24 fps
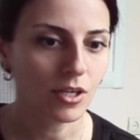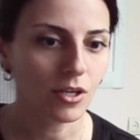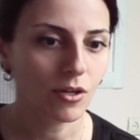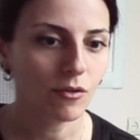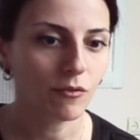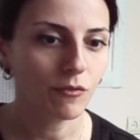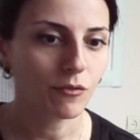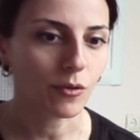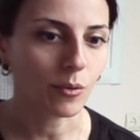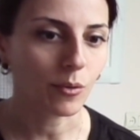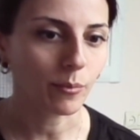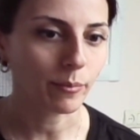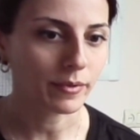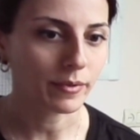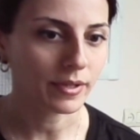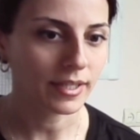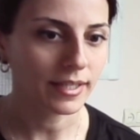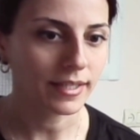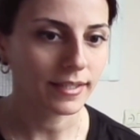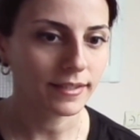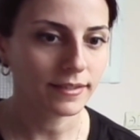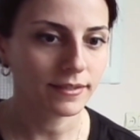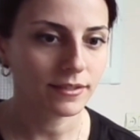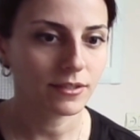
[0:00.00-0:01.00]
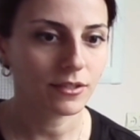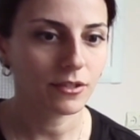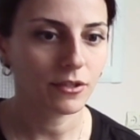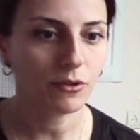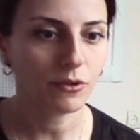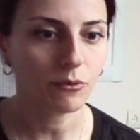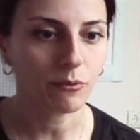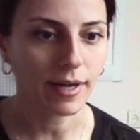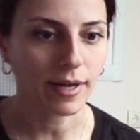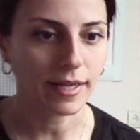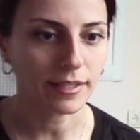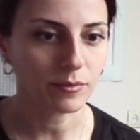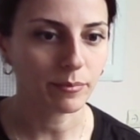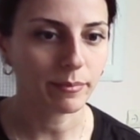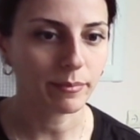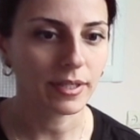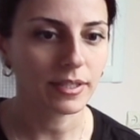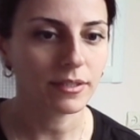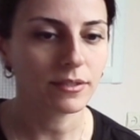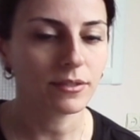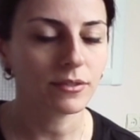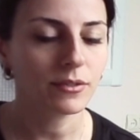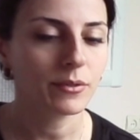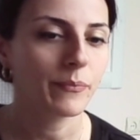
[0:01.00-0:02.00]
from this
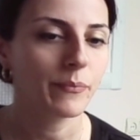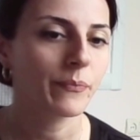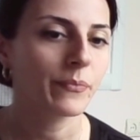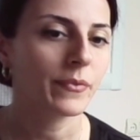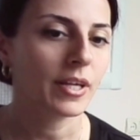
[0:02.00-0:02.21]
threatment.